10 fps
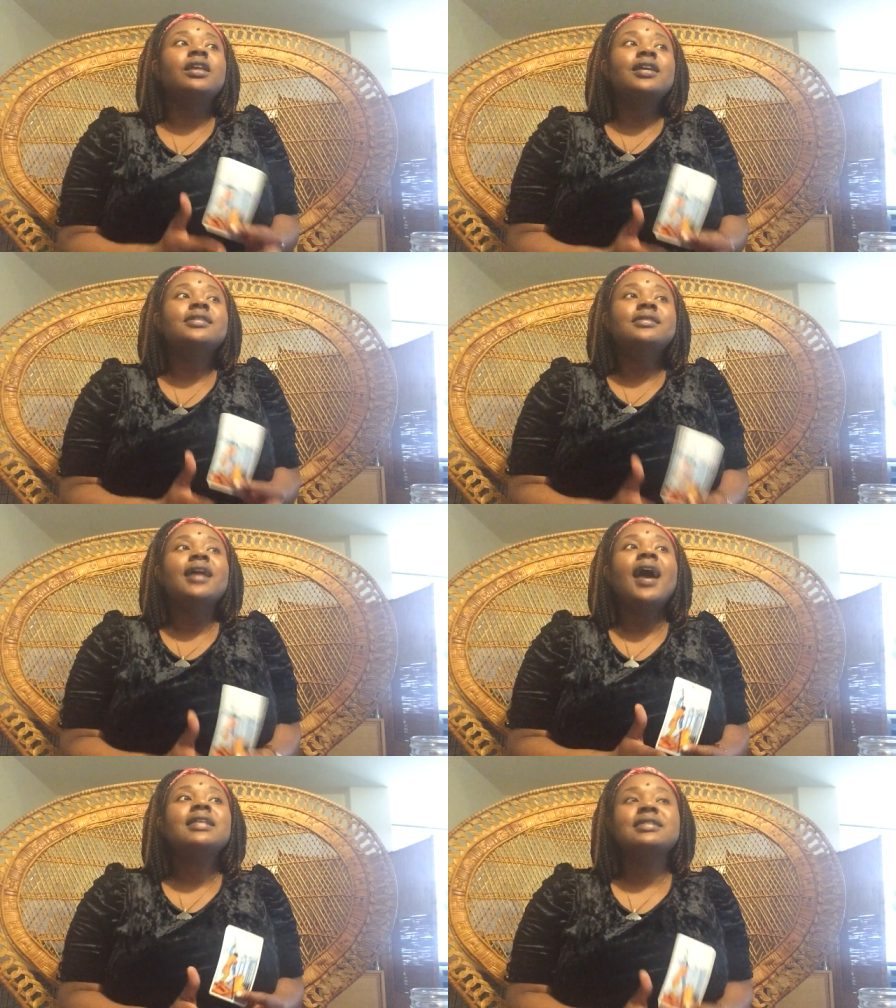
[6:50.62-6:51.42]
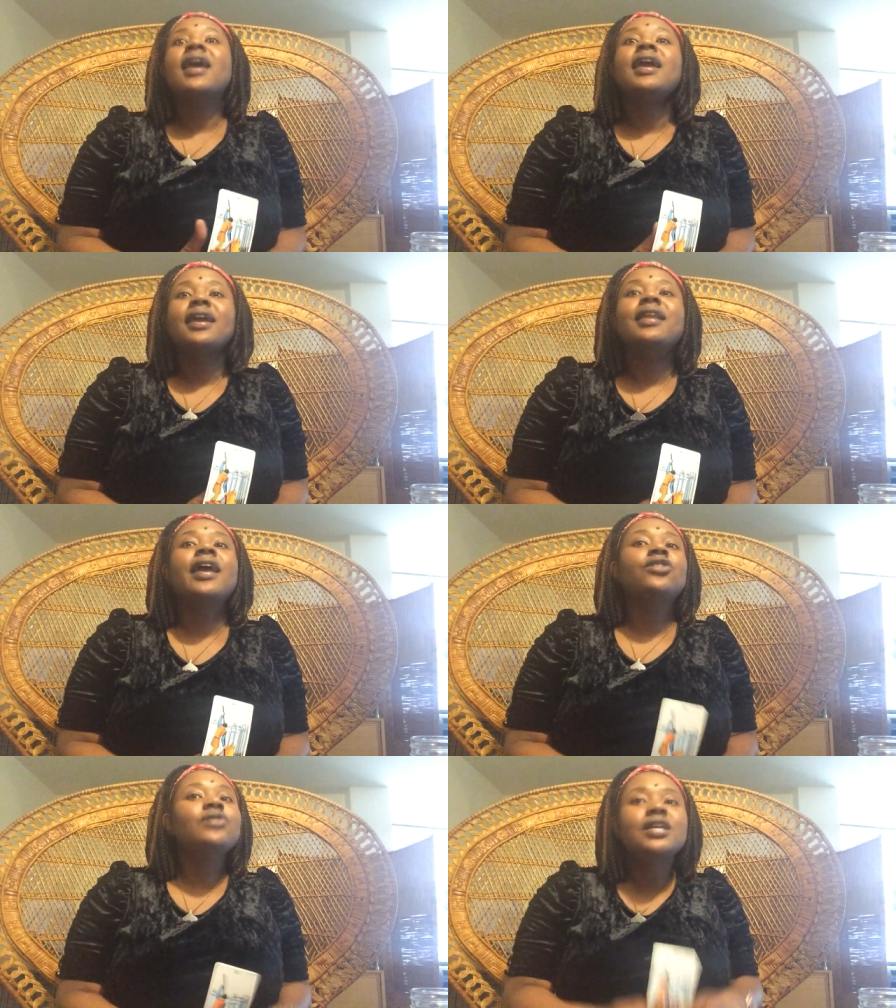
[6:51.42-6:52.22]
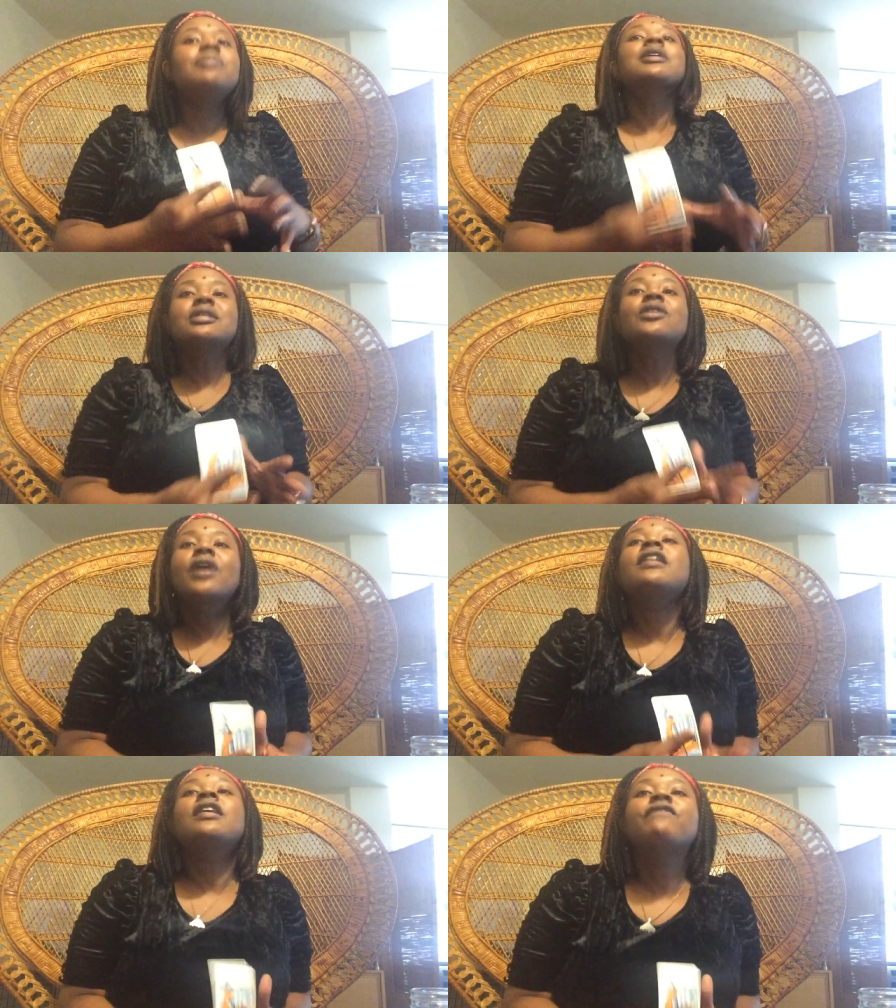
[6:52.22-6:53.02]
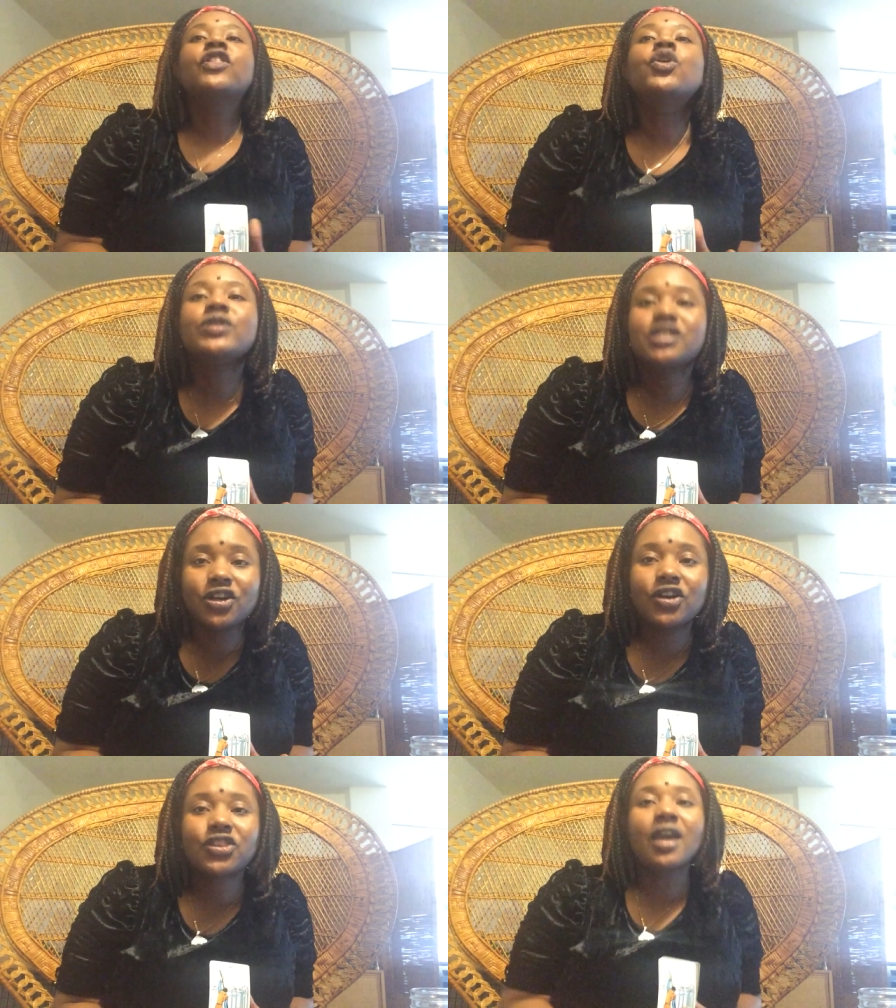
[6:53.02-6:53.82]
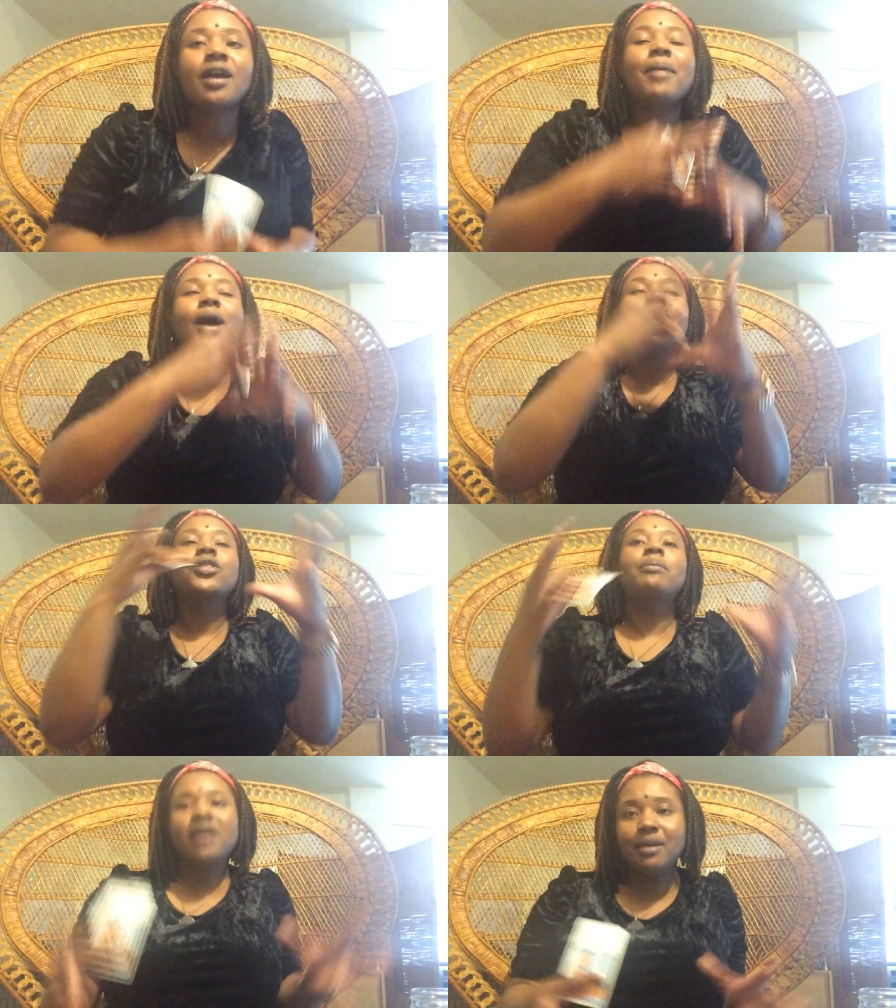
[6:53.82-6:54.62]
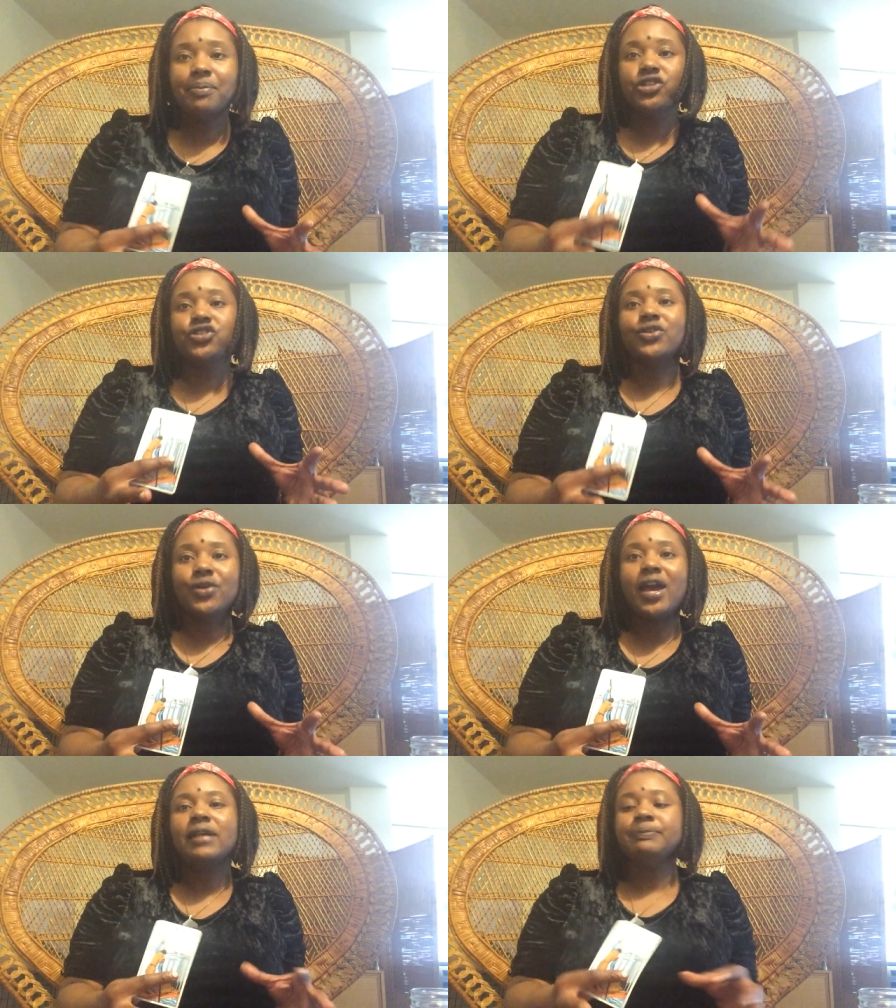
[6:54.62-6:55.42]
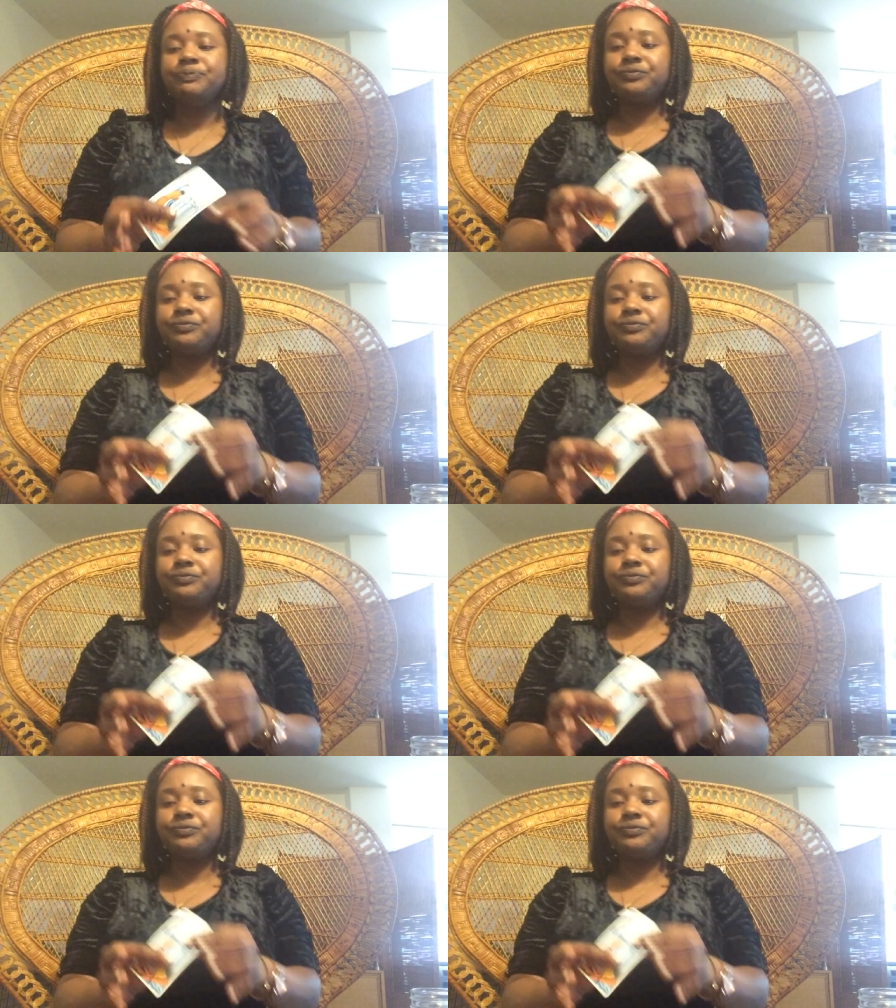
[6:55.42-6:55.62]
it's not saying that you need to be a, an influencer. Think about the big picture, okay?